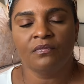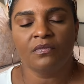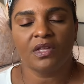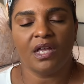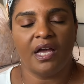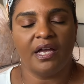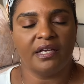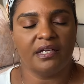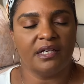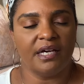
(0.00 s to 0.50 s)

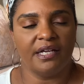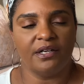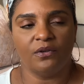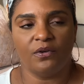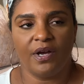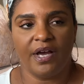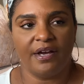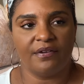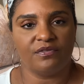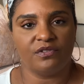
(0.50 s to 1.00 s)
I don't
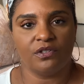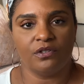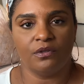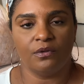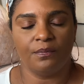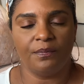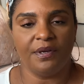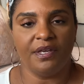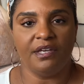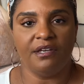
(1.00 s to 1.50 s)
have to
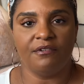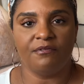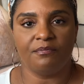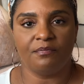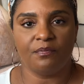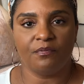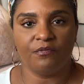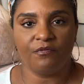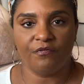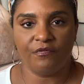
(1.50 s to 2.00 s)
be
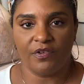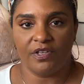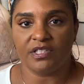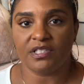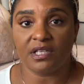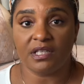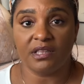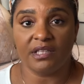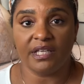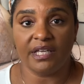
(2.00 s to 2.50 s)

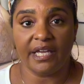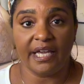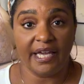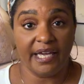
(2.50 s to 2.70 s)
physically